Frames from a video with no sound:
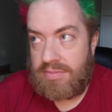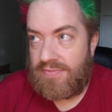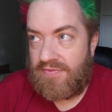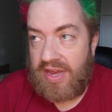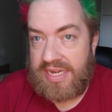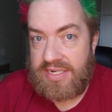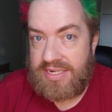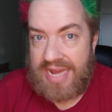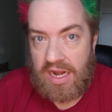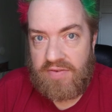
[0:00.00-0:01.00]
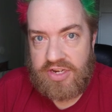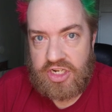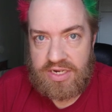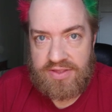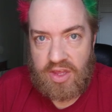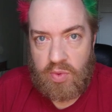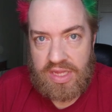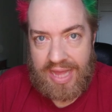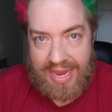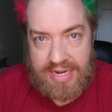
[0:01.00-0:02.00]
fucking television that we
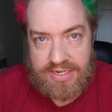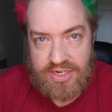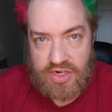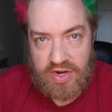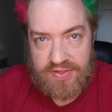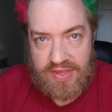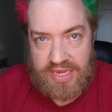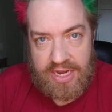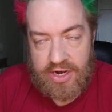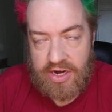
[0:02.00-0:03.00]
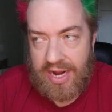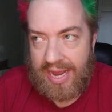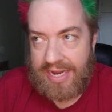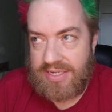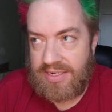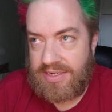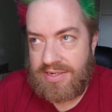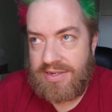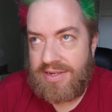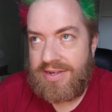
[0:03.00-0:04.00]
liked during the year, and
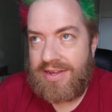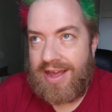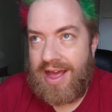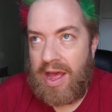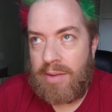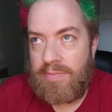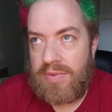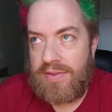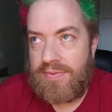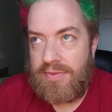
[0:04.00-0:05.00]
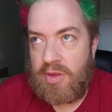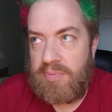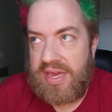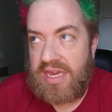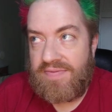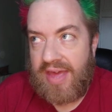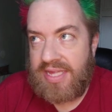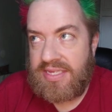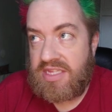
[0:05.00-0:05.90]
the big events,